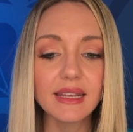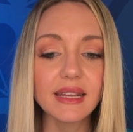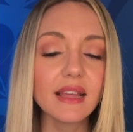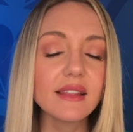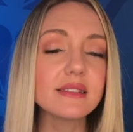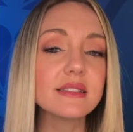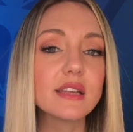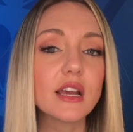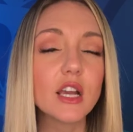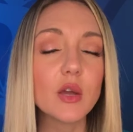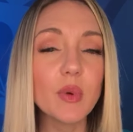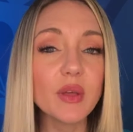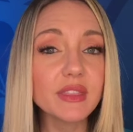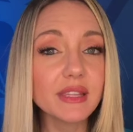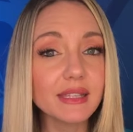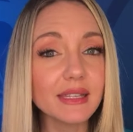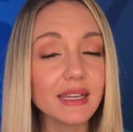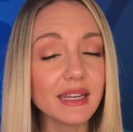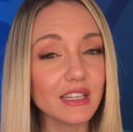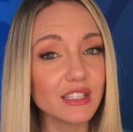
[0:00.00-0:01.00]
Now let's talk about
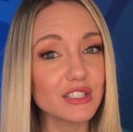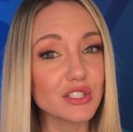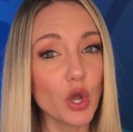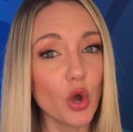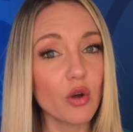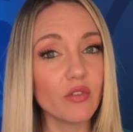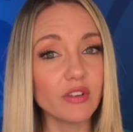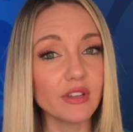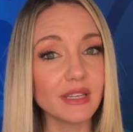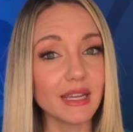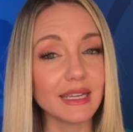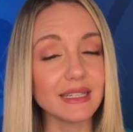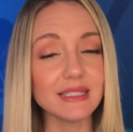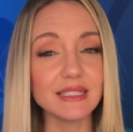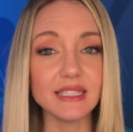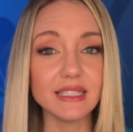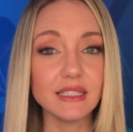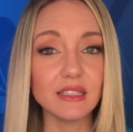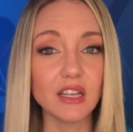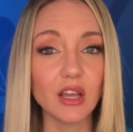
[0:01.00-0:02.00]
the latest COVID
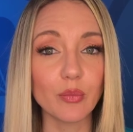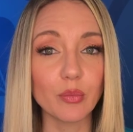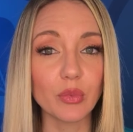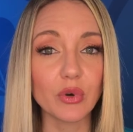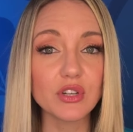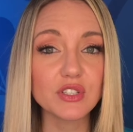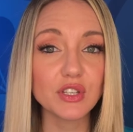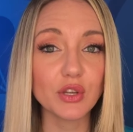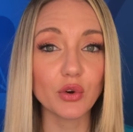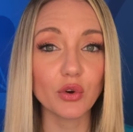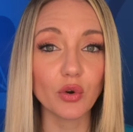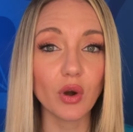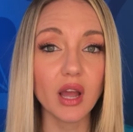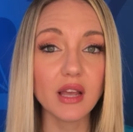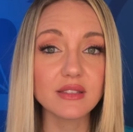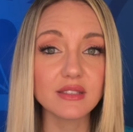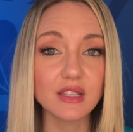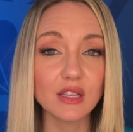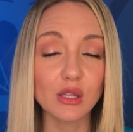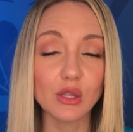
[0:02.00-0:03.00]
19 numbers
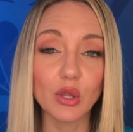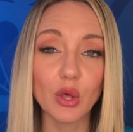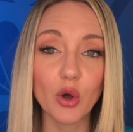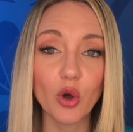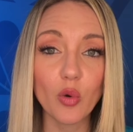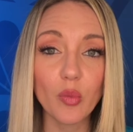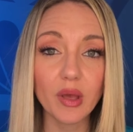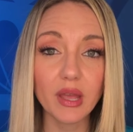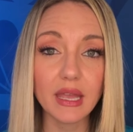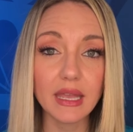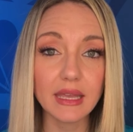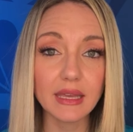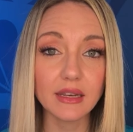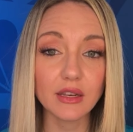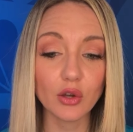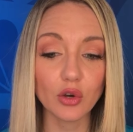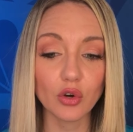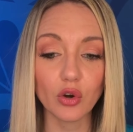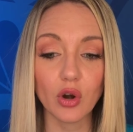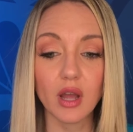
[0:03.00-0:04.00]
across the globe
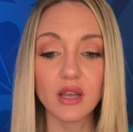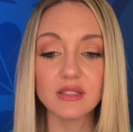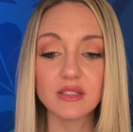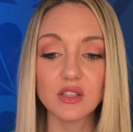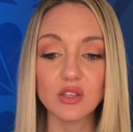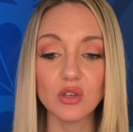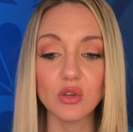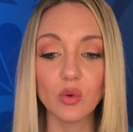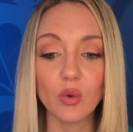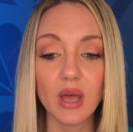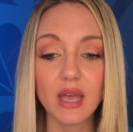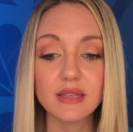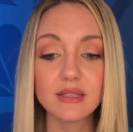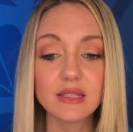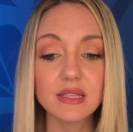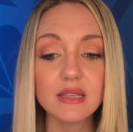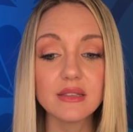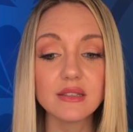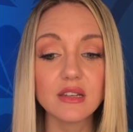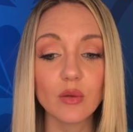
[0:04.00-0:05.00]
and across the US.
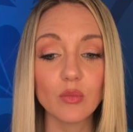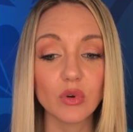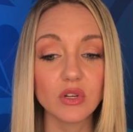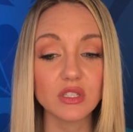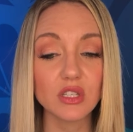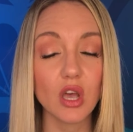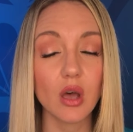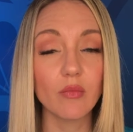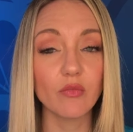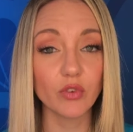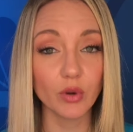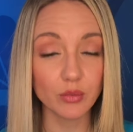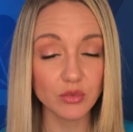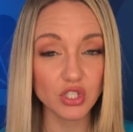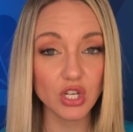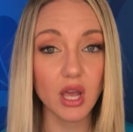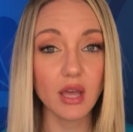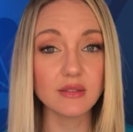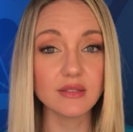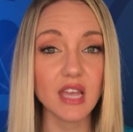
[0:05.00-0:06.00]
These numbers come from
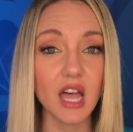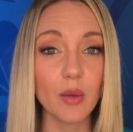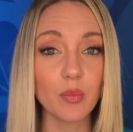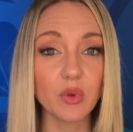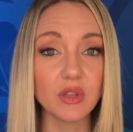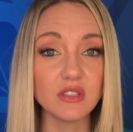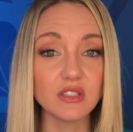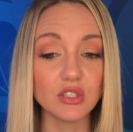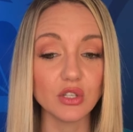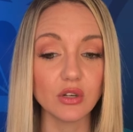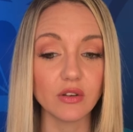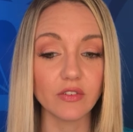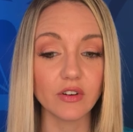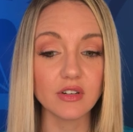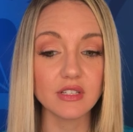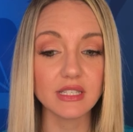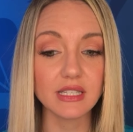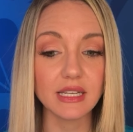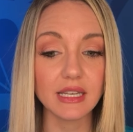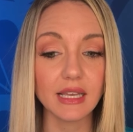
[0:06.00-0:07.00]
Johns Hopkins
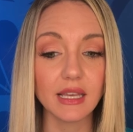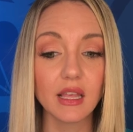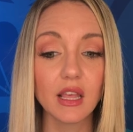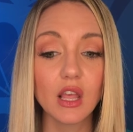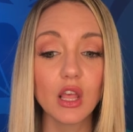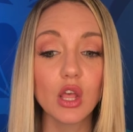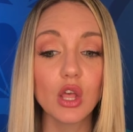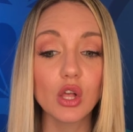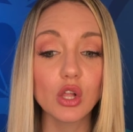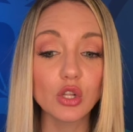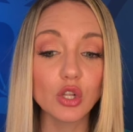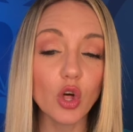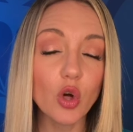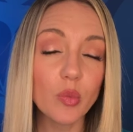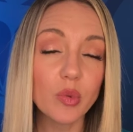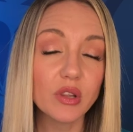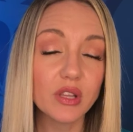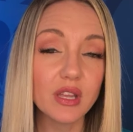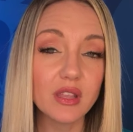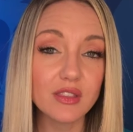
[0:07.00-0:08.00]
University.
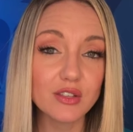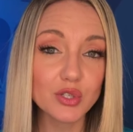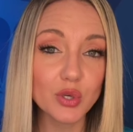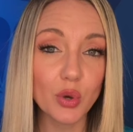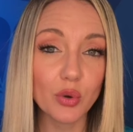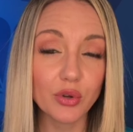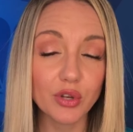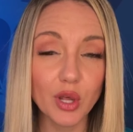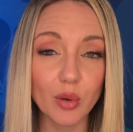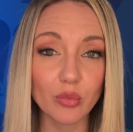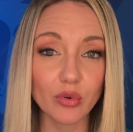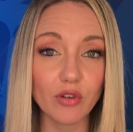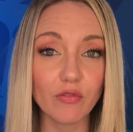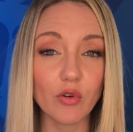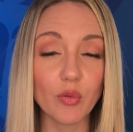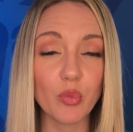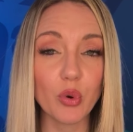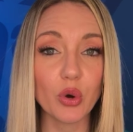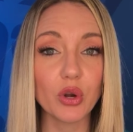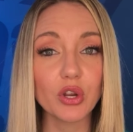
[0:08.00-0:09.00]
Globally, the total number of
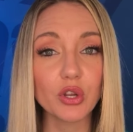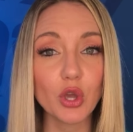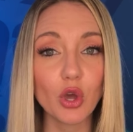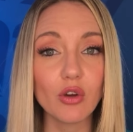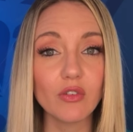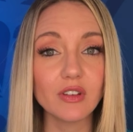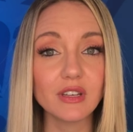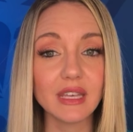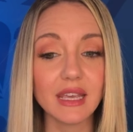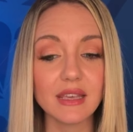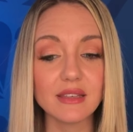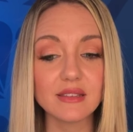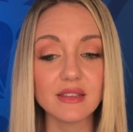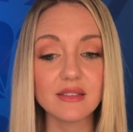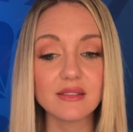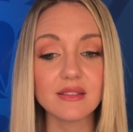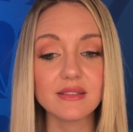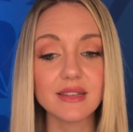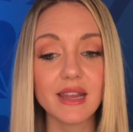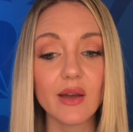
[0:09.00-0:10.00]
reported COVID
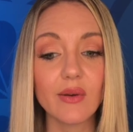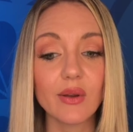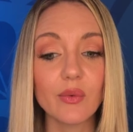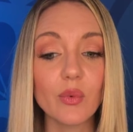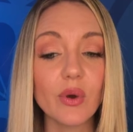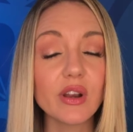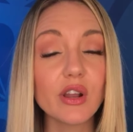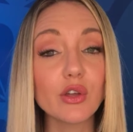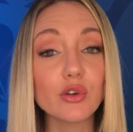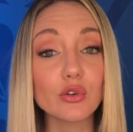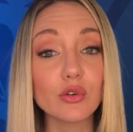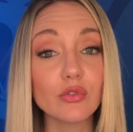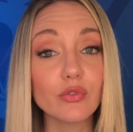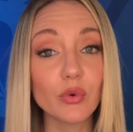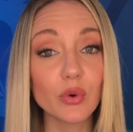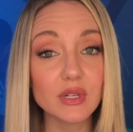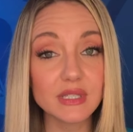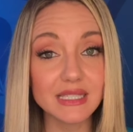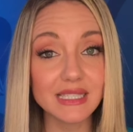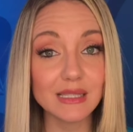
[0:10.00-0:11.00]
cases is now at
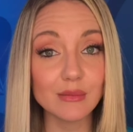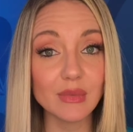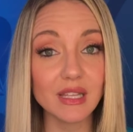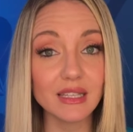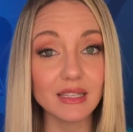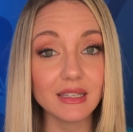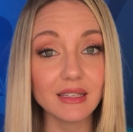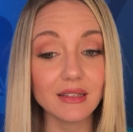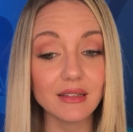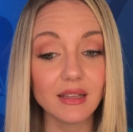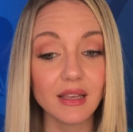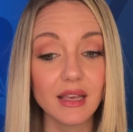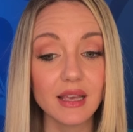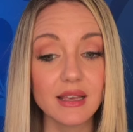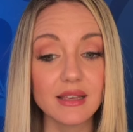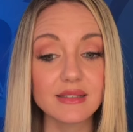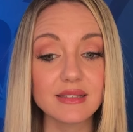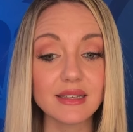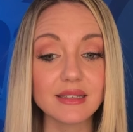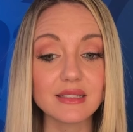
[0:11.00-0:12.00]

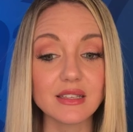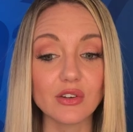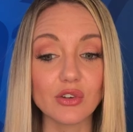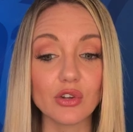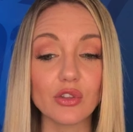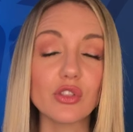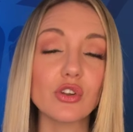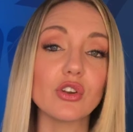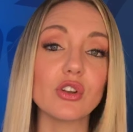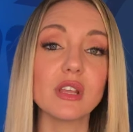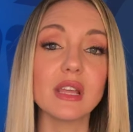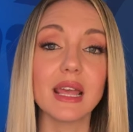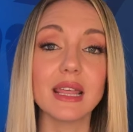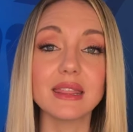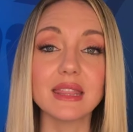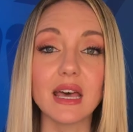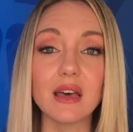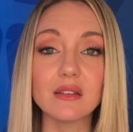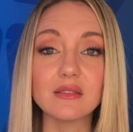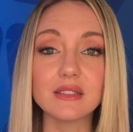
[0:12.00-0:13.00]

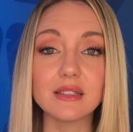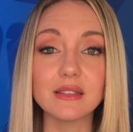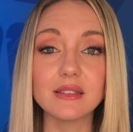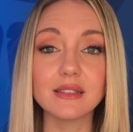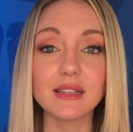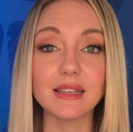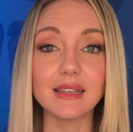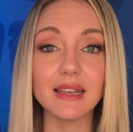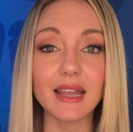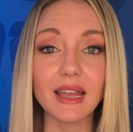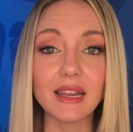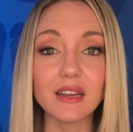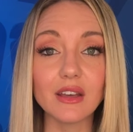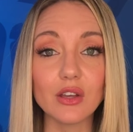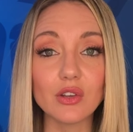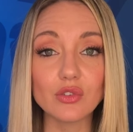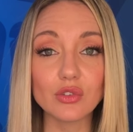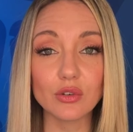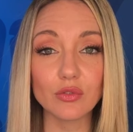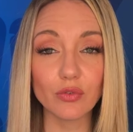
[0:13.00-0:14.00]

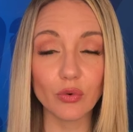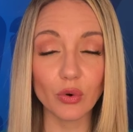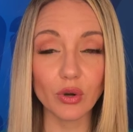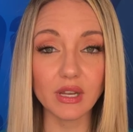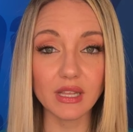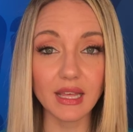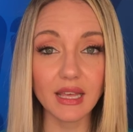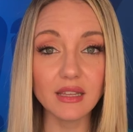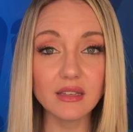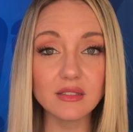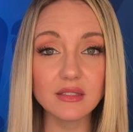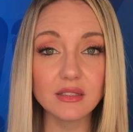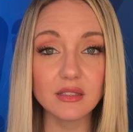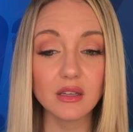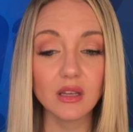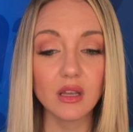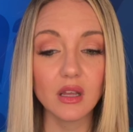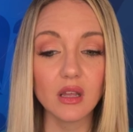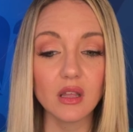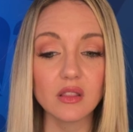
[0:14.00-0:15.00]
114,638,948.
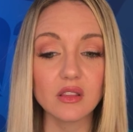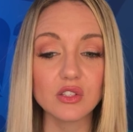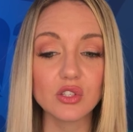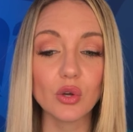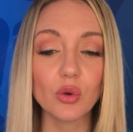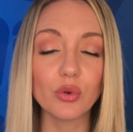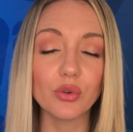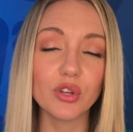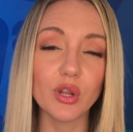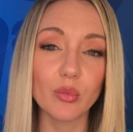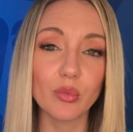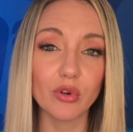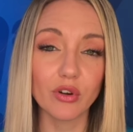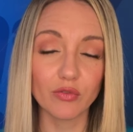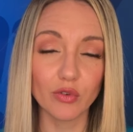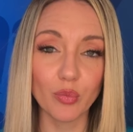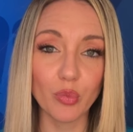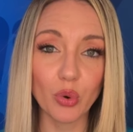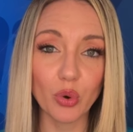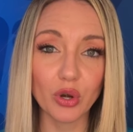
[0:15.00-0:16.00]
The total number
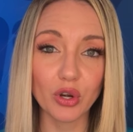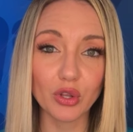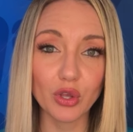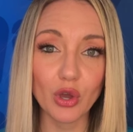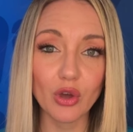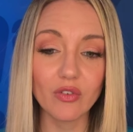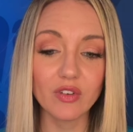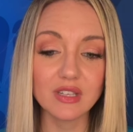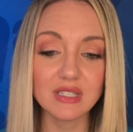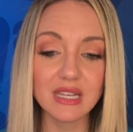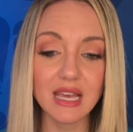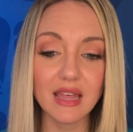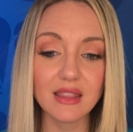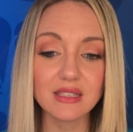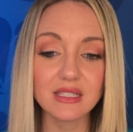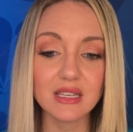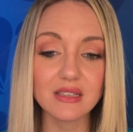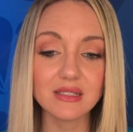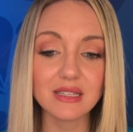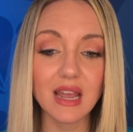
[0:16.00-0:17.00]
of reported COVID
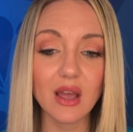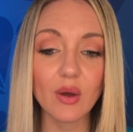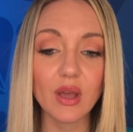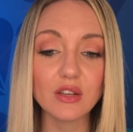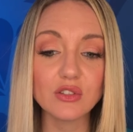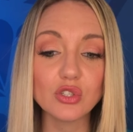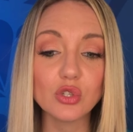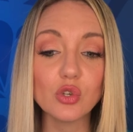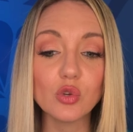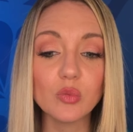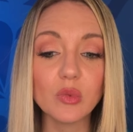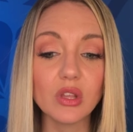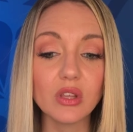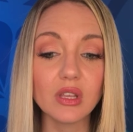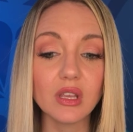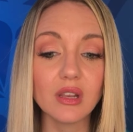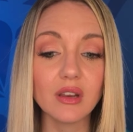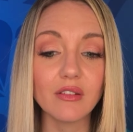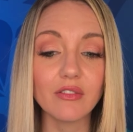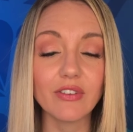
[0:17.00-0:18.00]
deaths is now at
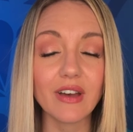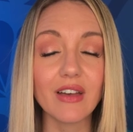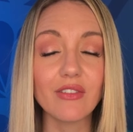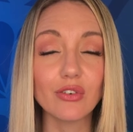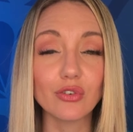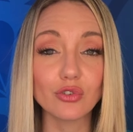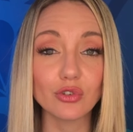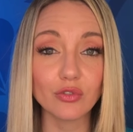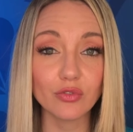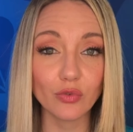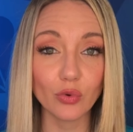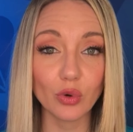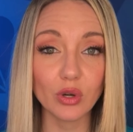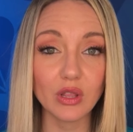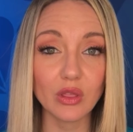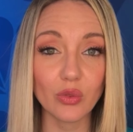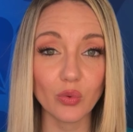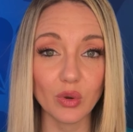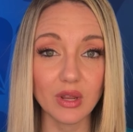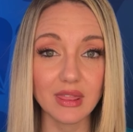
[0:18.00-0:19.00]

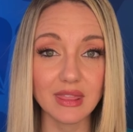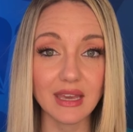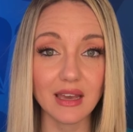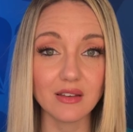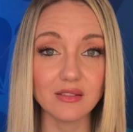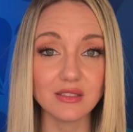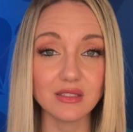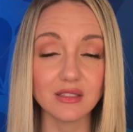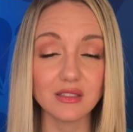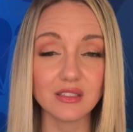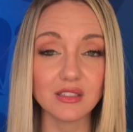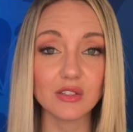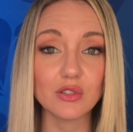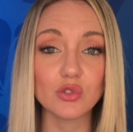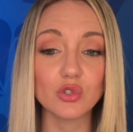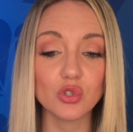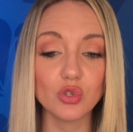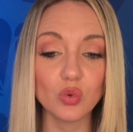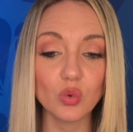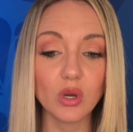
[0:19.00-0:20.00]

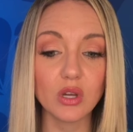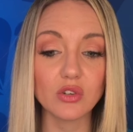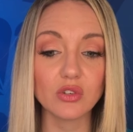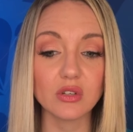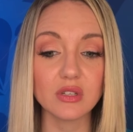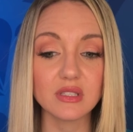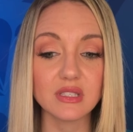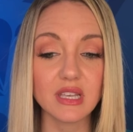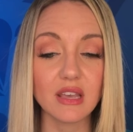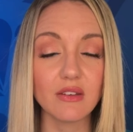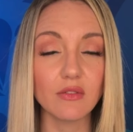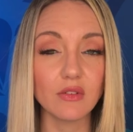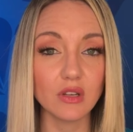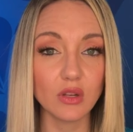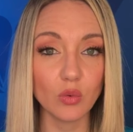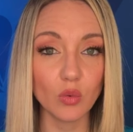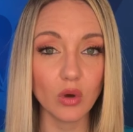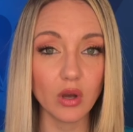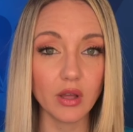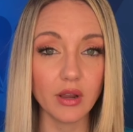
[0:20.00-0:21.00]

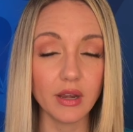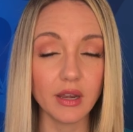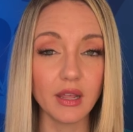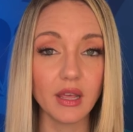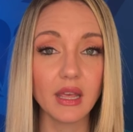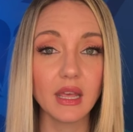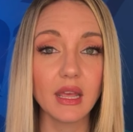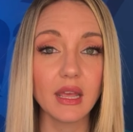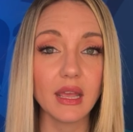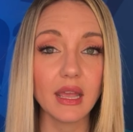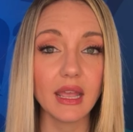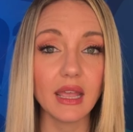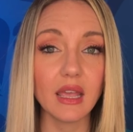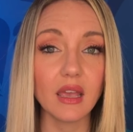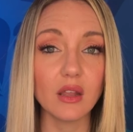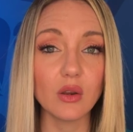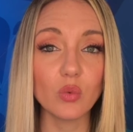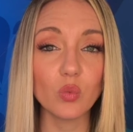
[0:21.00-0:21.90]
2,543,271 and